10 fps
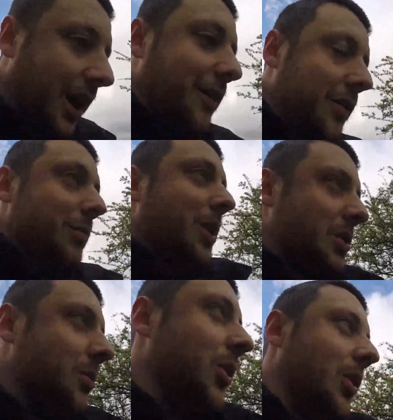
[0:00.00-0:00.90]
out for
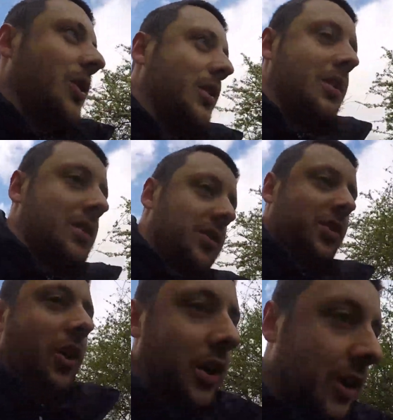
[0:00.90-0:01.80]
much more than
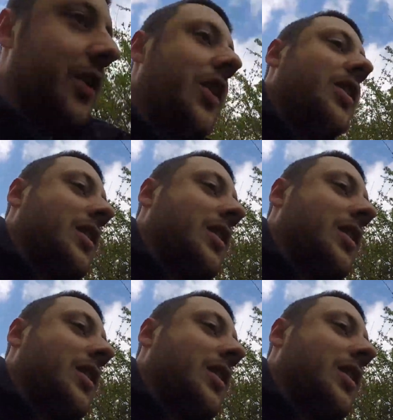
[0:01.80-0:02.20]
Scotland.